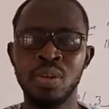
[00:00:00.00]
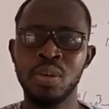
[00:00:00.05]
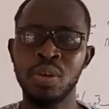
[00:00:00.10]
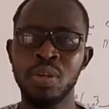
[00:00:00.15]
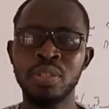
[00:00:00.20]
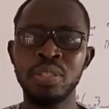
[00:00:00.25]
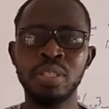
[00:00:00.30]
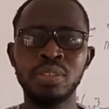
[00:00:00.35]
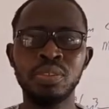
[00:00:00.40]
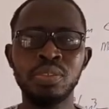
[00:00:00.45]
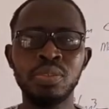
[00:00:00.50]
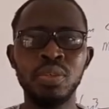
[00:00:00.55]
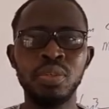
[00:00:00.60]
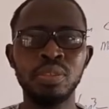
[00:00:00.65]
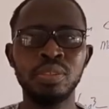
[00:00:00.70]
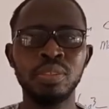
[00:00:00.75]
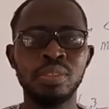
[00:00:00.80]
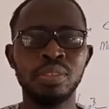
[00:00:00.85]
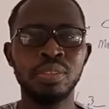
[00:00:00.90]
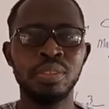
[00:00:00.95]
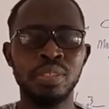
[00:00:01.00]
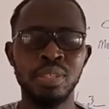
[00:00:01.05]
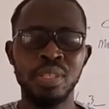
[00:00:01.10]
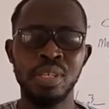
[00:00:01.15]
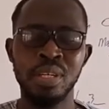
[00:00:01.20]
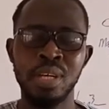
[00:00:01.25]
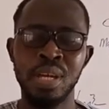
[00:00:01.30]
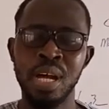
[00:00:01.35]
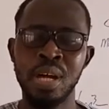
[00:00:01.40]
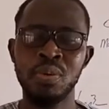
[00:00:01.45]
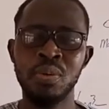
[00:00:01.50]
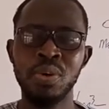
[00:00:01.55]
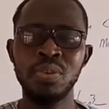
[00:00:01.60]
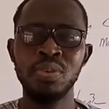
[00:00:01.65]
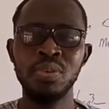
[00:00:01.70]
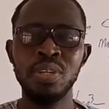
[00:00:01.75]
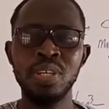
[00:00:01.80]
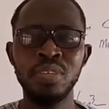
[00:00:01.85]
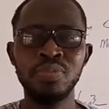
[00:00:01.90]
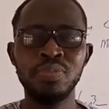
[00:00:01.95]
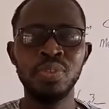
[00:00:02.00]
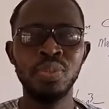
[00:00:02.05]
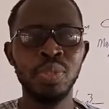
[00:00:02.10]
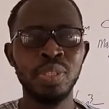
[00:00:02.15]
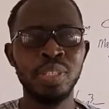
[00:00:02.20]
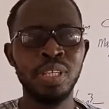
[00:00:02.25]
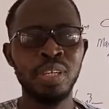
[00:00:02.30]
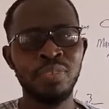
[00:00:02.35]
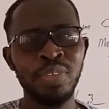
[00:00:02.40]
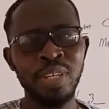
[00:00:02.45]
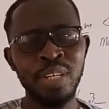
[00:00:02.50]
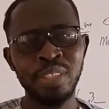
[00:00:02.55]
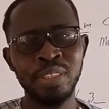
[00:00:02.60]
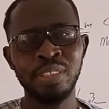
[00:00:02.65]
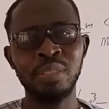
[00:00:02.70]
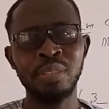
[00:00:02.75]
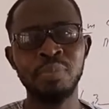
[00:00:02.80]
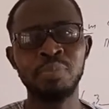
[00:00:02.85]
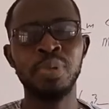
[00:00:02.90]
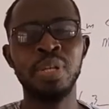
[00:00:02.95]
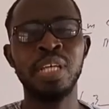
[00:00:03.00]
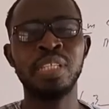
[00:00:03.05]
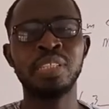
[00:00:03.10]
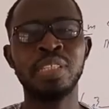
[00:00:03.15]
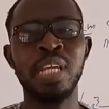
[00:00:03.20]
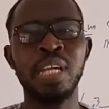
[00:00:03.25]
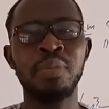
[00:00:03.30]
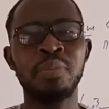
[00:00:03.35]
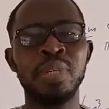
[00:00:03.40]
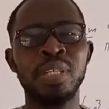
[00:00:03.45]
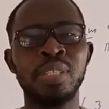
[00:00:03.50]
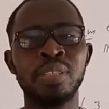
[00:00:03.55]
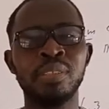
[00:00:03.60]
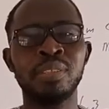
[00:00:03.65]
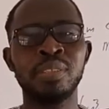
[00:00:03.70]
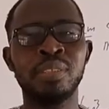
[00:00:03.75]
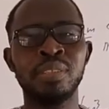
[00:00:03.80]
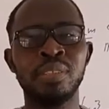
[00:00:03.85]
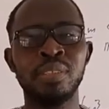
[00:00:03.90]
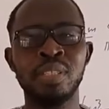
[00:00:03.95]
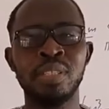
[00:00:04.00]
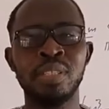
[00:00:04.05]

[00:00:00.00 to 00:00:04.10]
On this note, I want to leave you with a very simple assignment.